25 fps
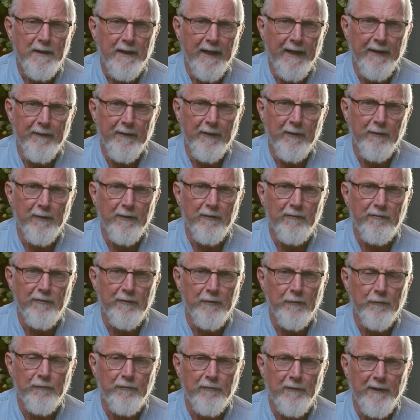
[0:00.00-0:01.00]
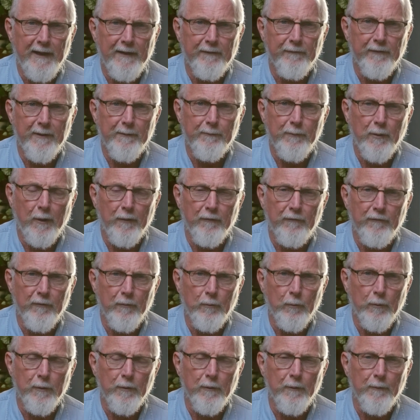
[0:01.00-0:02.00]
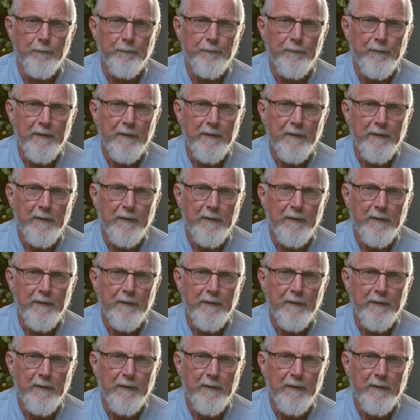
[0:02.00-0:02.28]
And there is still slavery in parts of the world.